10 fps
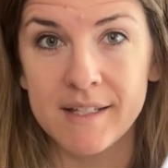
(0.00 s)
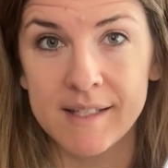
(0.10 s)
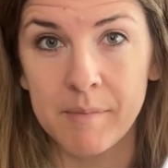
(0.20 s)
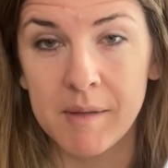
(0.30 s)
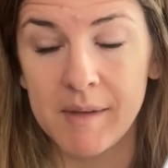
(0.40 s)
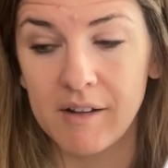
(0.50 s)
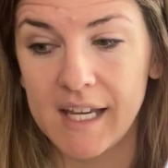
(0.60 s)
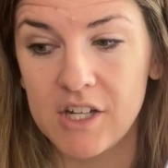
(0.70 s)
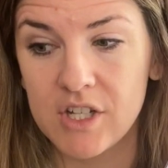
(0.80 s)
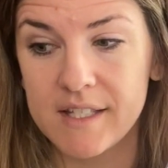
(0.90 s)
some of the Middle
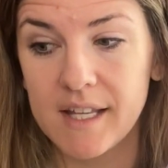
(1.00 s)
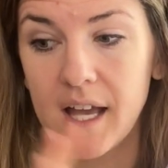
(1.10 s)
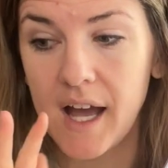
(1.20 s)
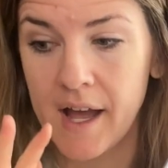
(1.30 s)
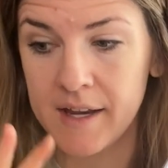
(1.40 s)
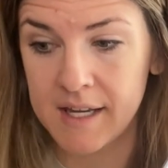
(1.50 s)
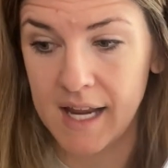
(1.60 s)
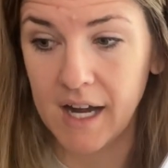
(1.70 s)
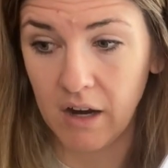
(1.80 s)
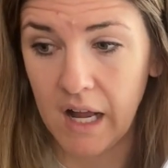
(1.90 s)
Ages
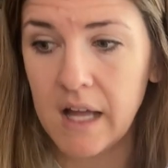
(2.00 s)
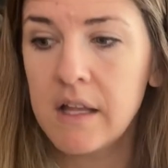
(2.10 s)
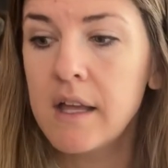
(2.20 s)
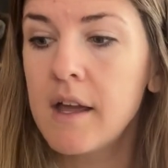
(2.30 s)
era,